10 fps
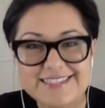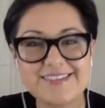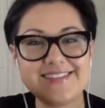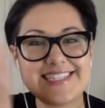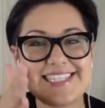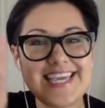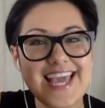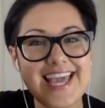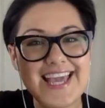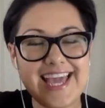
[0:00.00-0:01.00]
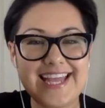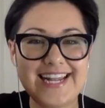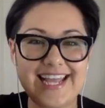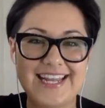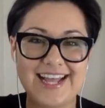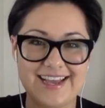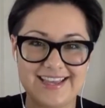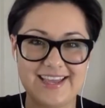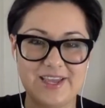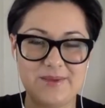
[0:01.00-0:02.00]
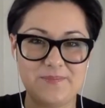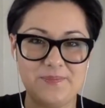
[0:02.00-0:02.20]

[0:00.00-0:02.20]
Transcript: So it's Tannia.